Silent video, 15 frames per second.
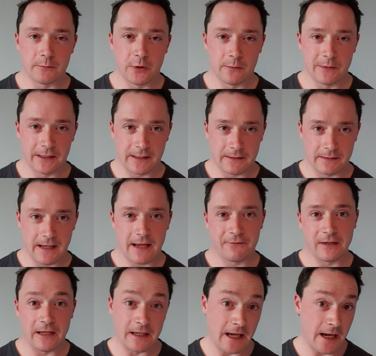in public and
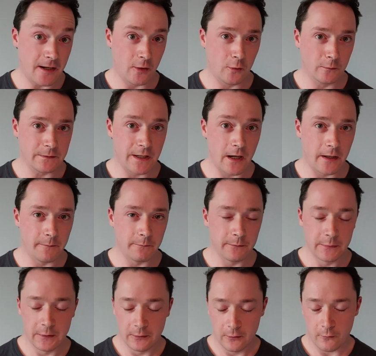having a gay old time
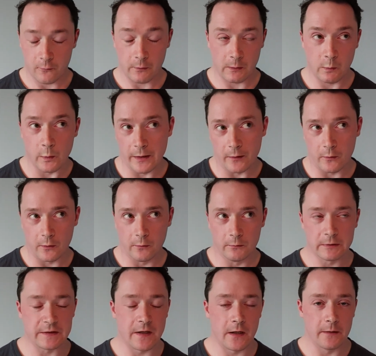or a queer
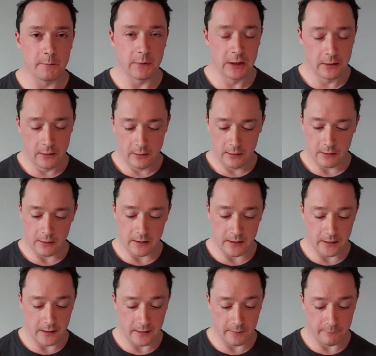old time.
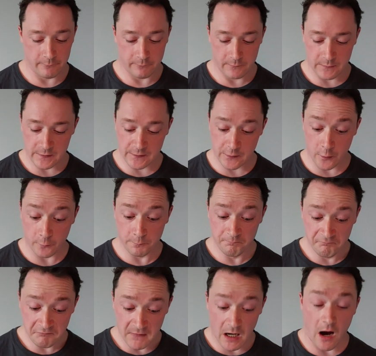So,
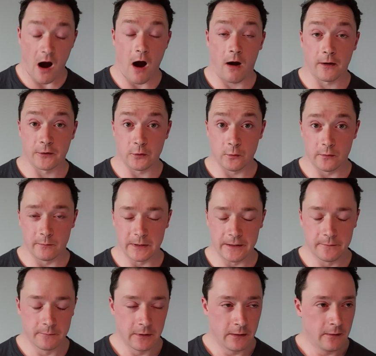
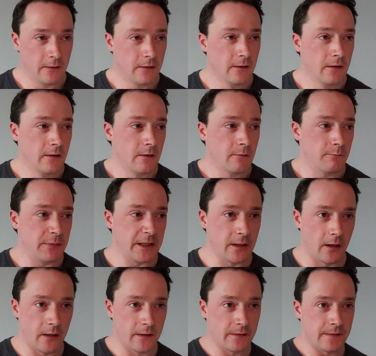arguably,
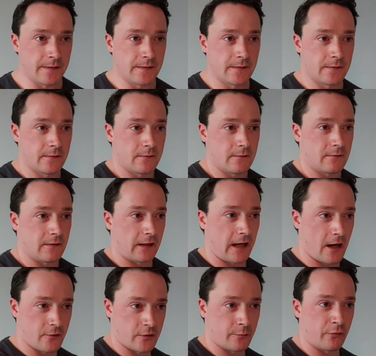because the
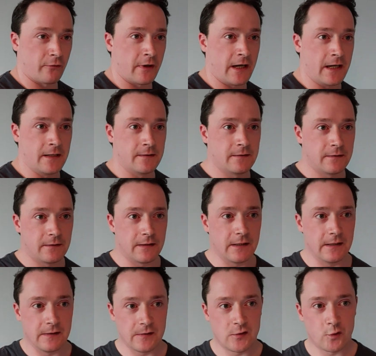counter parade
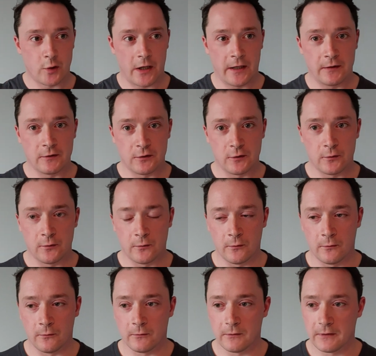is trying
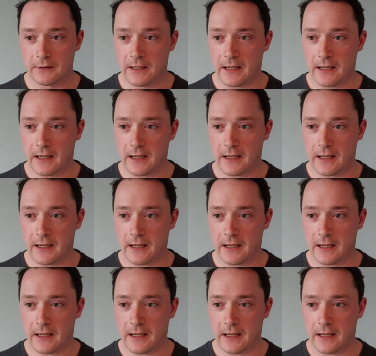to,